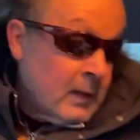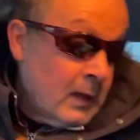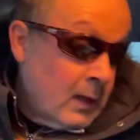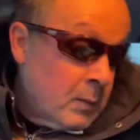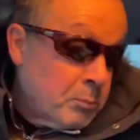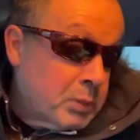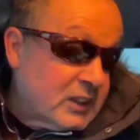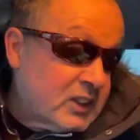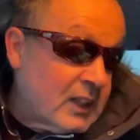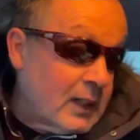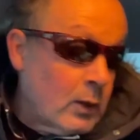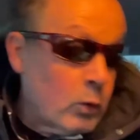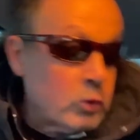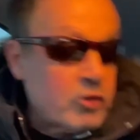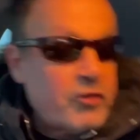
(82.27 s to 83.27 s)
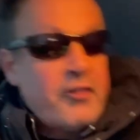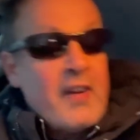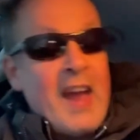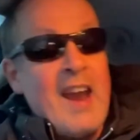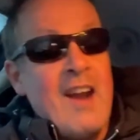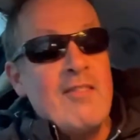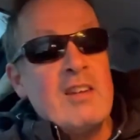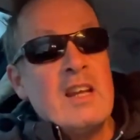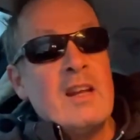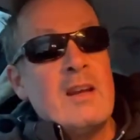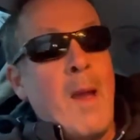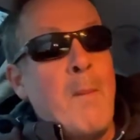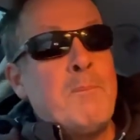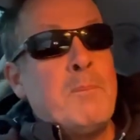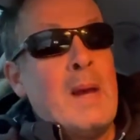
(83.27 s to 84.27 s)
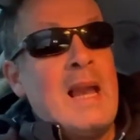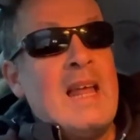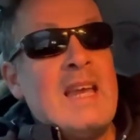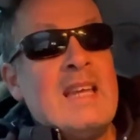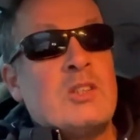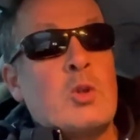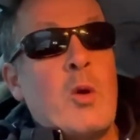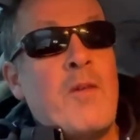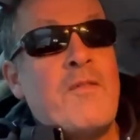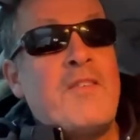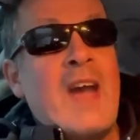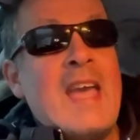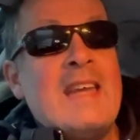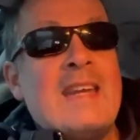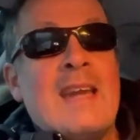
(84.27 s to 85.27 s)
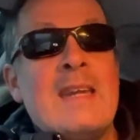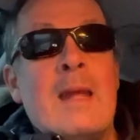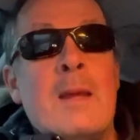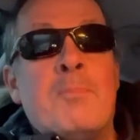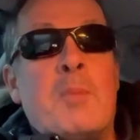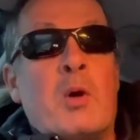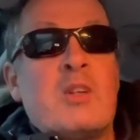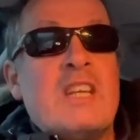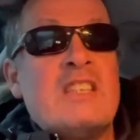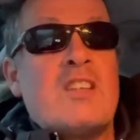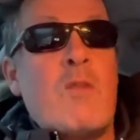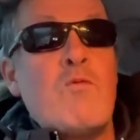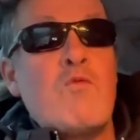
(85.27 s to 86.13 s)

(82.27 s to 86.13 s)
Brazil's variant ability to evade antibodies and